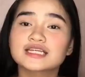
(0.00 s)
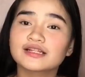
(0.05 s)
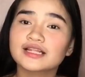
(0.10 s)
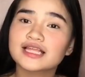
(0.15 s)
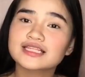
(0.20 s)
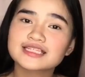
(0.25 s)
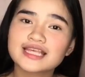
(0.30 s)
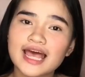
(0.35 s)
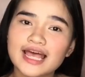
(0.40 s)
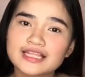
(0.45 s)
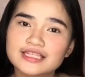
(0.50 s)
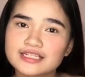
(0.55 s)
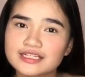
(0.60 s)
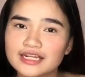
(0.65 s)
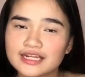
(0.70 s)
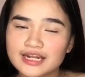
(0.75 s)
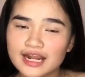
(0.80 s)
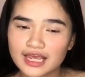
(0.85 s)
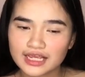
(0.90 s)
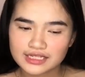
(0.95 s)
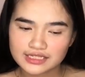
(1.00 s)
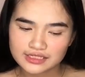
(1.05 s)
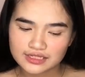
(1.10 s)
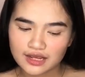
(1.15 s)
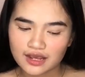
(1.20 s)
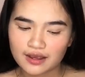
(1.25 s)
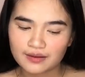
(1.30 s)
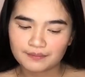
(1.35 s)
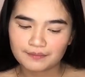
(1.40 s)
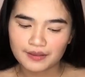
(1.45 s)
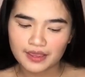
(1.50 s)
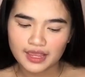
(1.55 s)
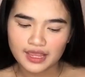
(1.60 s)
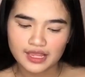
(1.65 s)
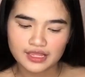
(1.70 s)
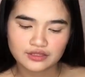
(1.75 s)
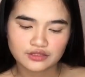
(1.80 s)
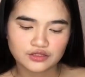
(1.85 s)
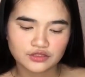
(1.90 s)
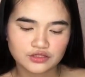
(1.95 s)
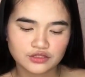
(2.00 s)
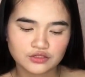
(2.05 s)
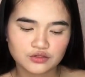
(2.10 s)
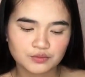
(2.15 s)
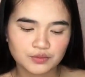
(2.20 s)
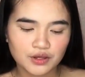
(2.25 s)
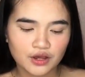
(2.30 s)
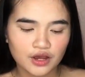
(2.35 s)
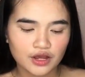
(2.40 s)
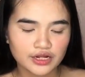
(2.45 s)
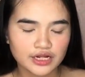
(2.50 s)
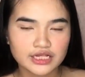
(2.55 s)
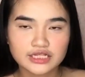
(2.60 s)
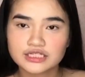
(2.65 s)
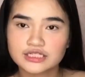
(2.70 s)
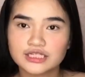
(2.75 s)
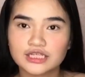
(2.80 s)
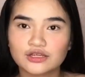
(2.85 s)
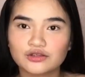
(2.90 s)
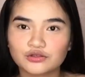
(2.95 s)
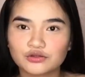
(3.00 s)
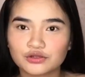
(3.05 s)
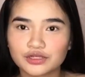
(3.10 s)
So let's head to the next top, and to be honest, di ko